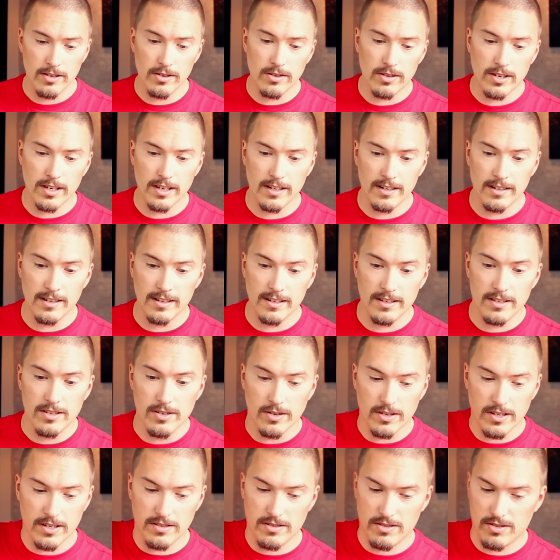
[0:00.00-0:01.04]
You
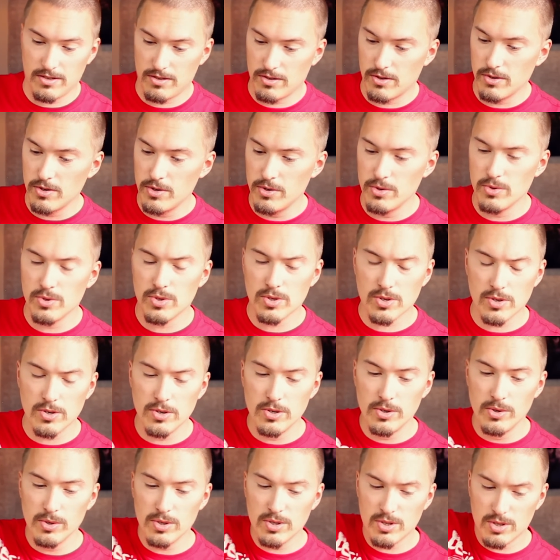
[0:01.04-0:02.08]
can screw
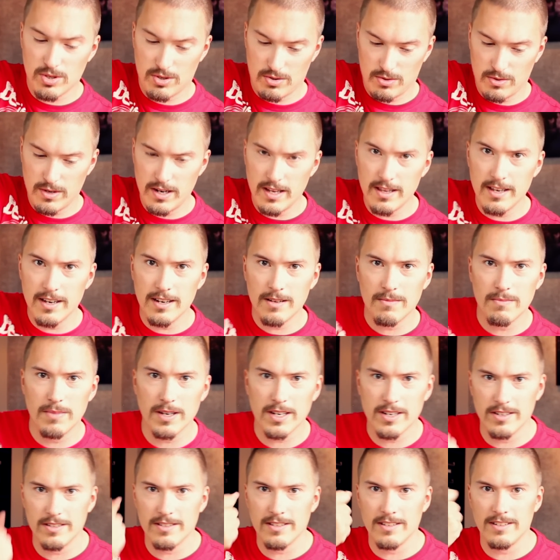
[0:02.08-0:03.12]
screws with it
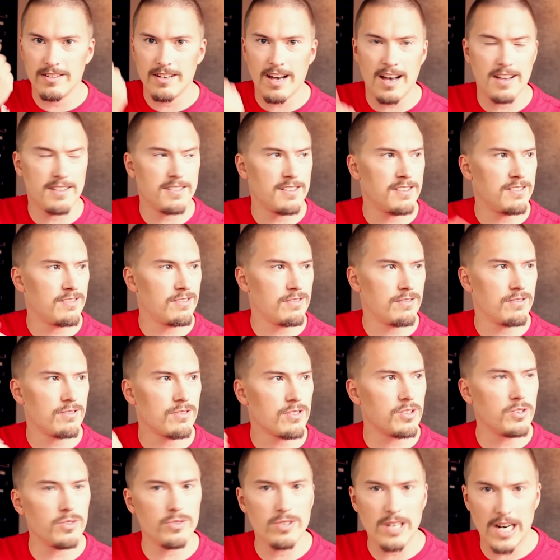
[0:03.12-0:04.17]
because it has a
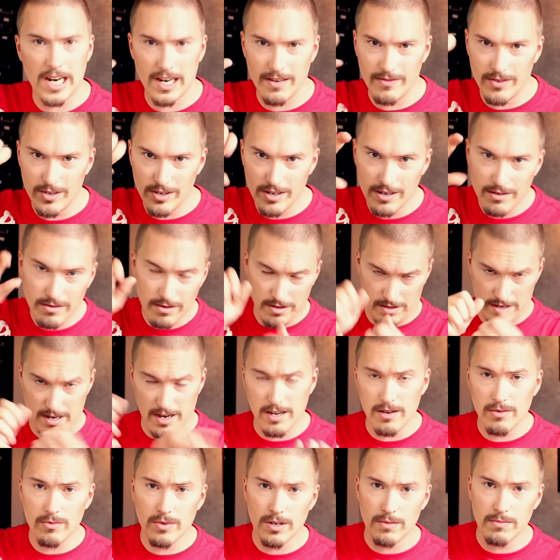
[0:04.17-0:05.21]
screwdriver, a
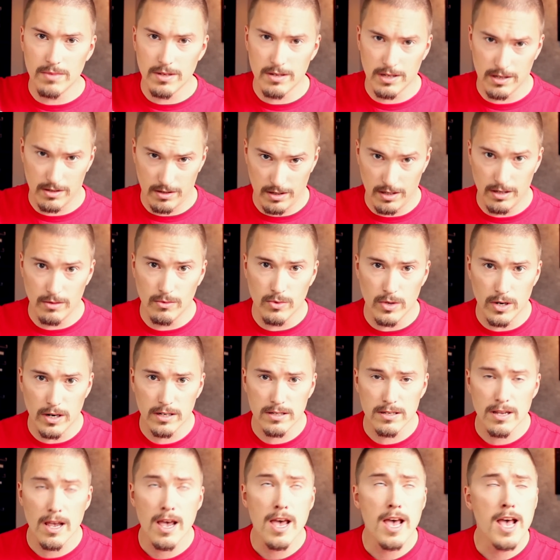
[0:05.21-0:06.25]
tiny one, but it
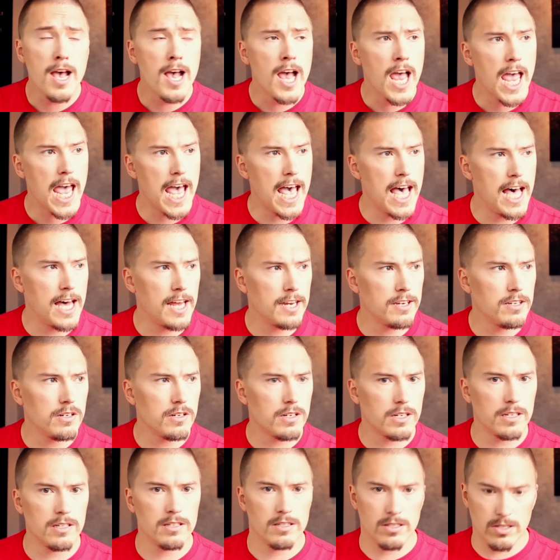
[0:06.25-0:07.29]
works. And you
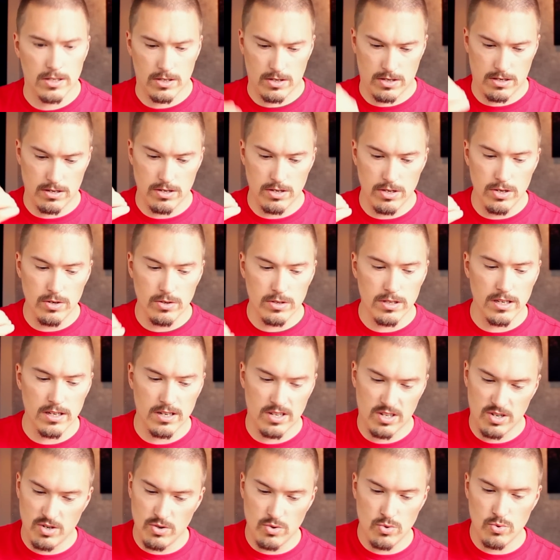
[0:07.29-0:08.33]
can use
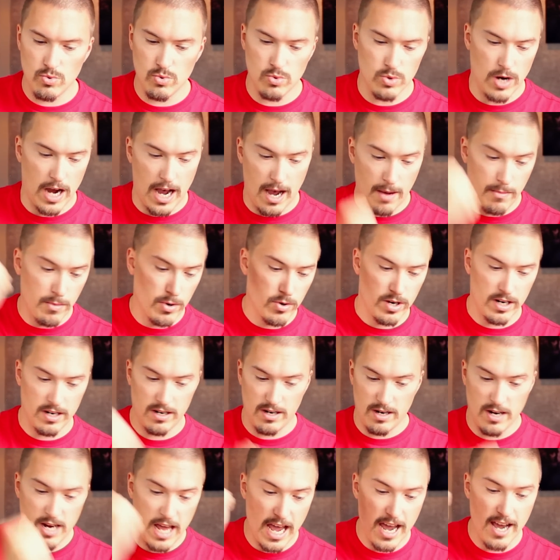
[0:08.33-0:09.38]
it to hammer
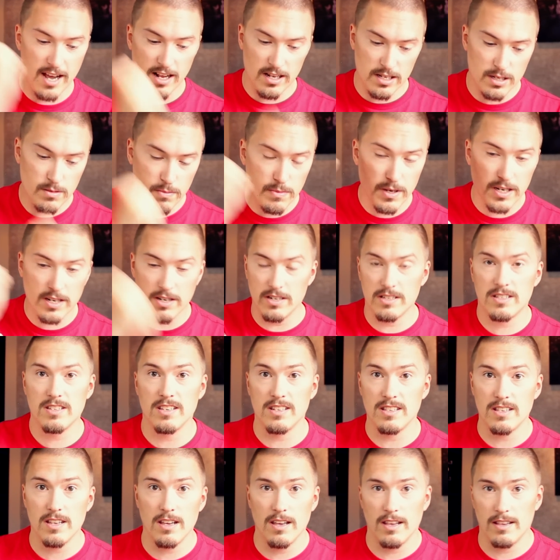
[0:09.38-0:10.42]
in nails because
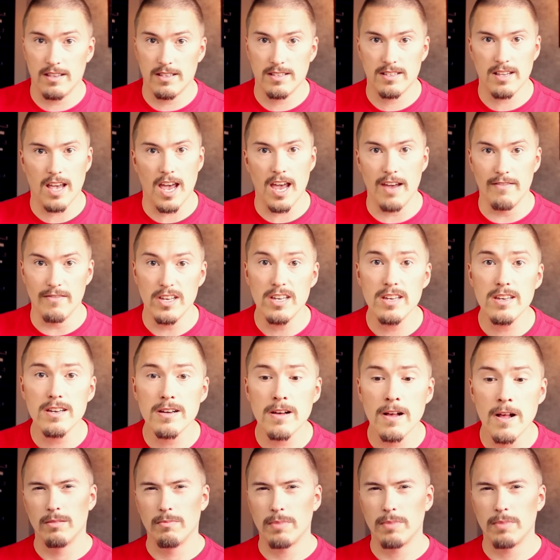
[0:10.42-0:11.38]
it's heavy.